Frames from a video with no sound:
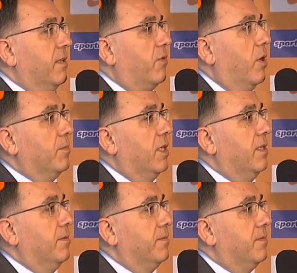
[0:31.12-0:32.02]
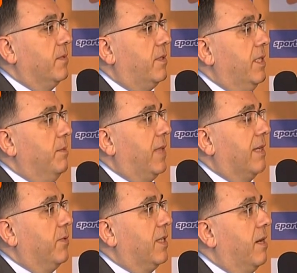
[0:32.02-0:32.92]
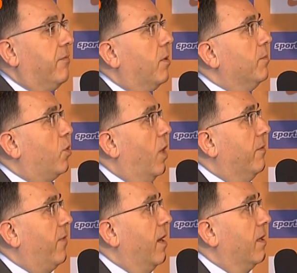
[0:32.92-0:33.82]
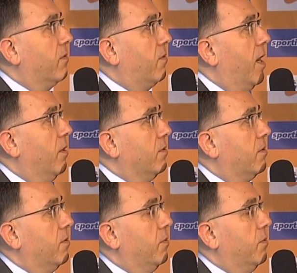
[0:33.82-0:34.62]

think from the team that will come from the qualifying round,